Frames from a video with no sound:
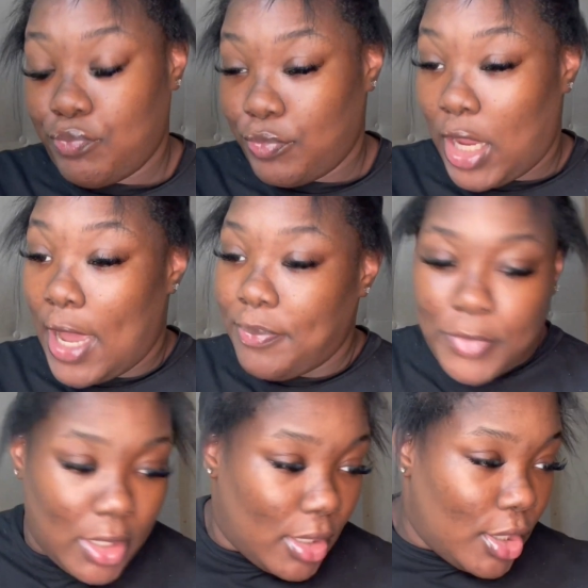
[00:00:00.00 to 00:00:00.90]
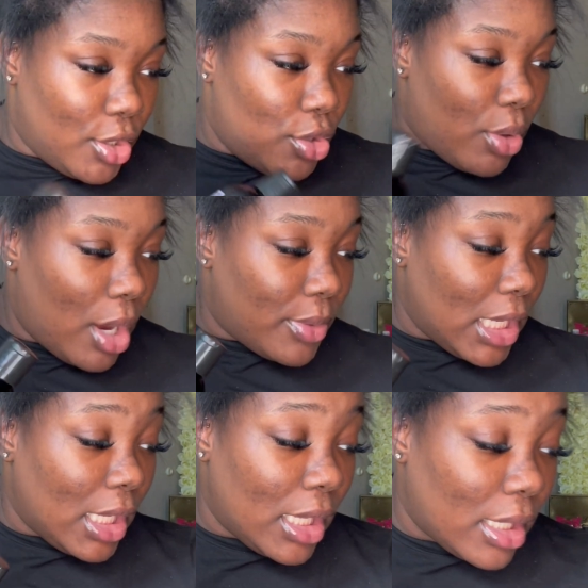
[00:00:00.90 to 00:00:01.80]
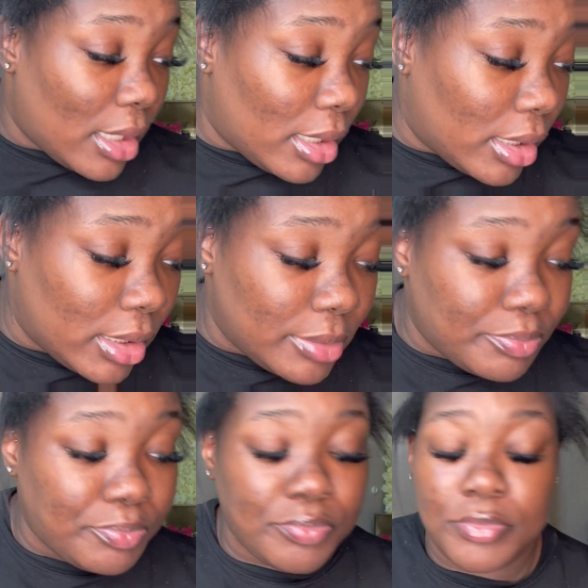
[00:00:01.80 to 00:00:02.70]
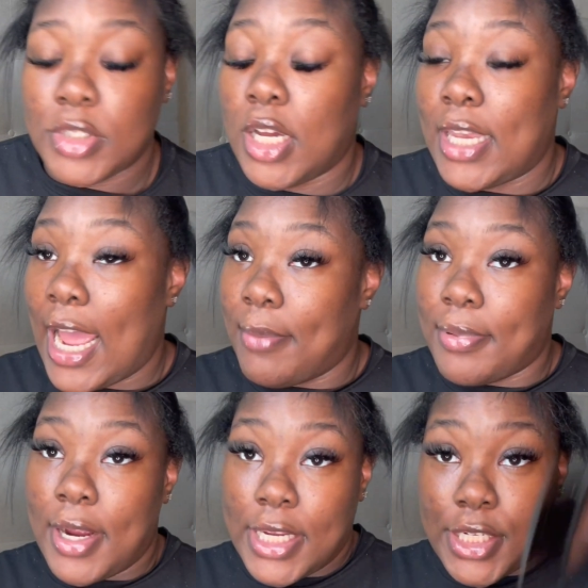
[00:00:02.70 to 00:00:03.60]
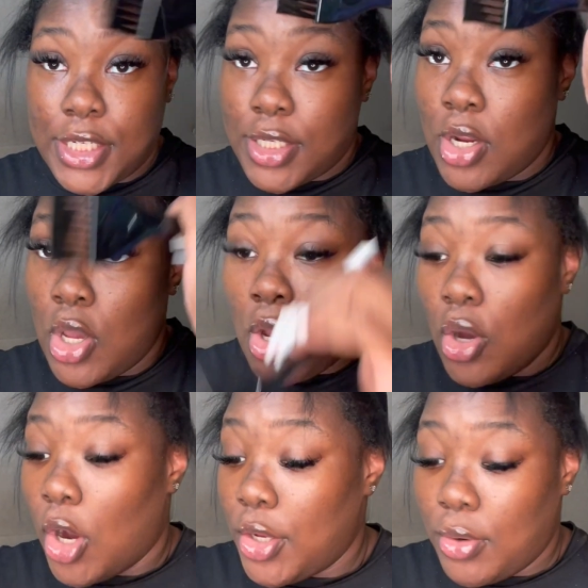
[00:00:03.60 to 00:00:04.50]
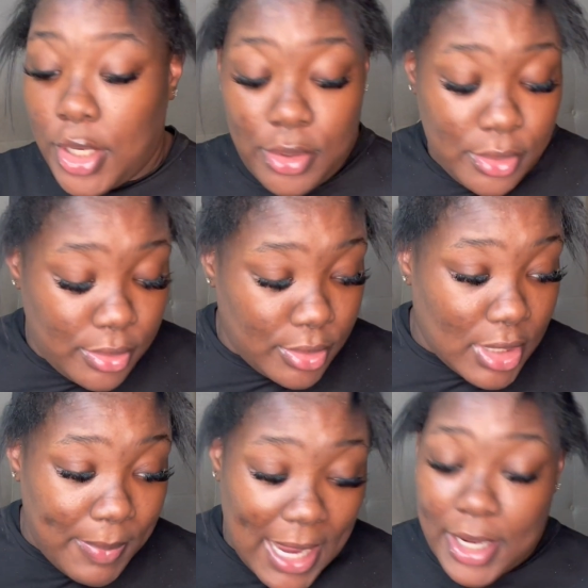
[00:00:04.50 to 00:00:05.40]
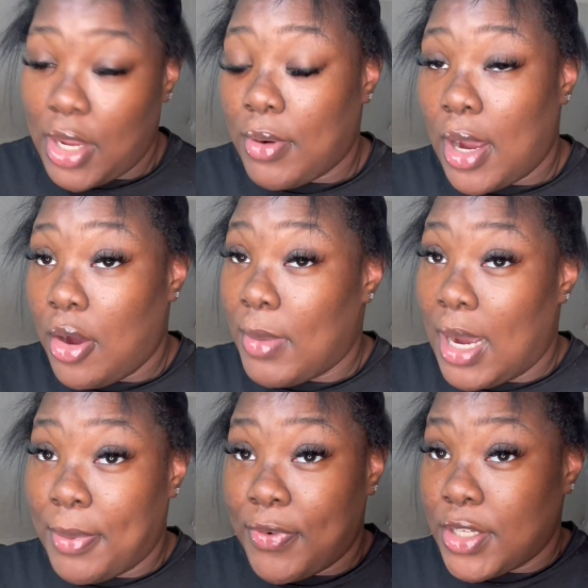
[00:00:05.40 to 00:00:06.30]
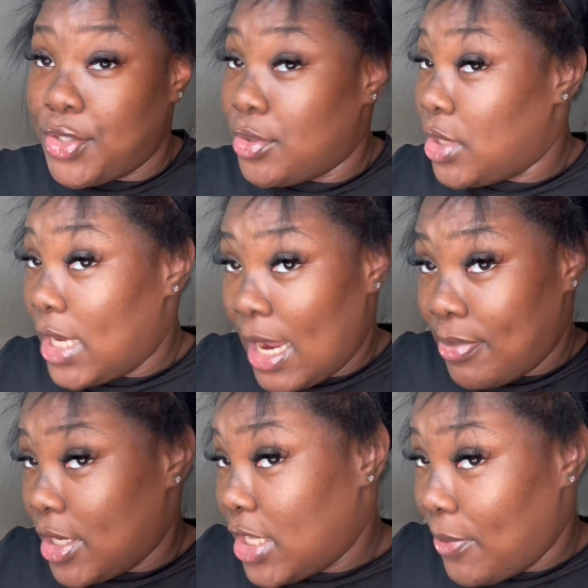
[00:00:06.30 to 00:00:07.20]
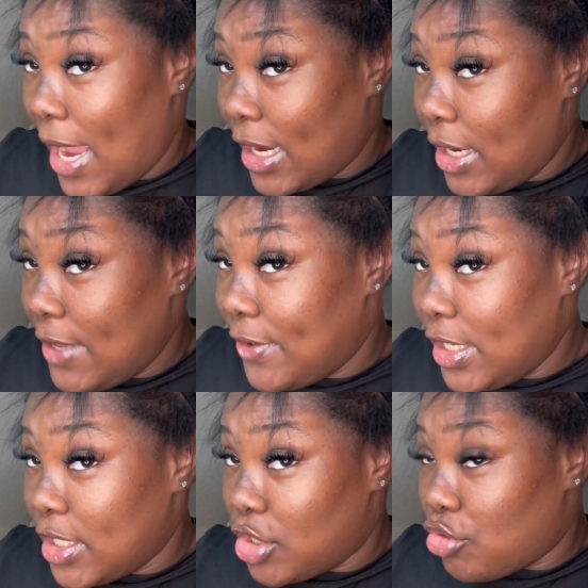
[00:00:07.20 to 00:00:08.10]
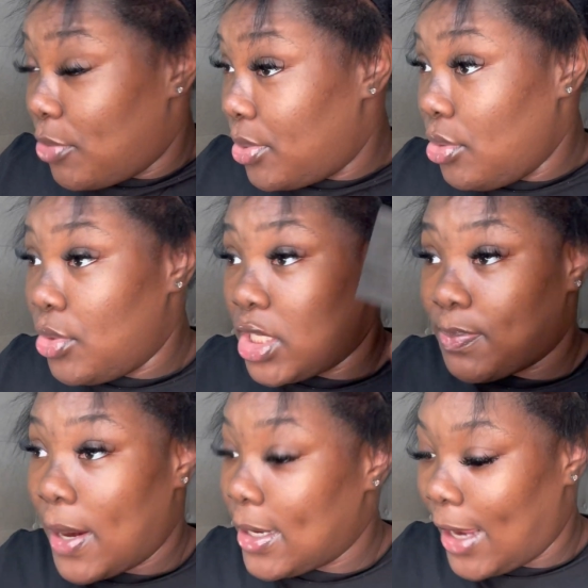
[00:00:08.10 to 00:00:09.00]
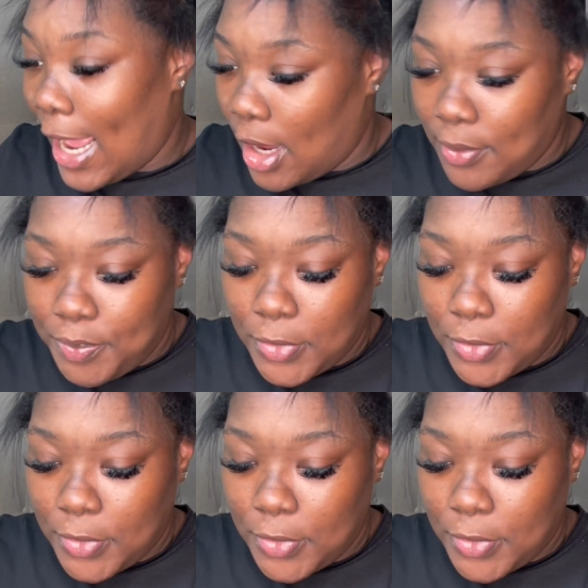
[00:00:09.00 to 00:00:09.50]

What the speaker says: Okay, you gonna need a dye brush, or you can use the back of your comb. I prefer to use the dye brush, that way I can evenly distribute this product out.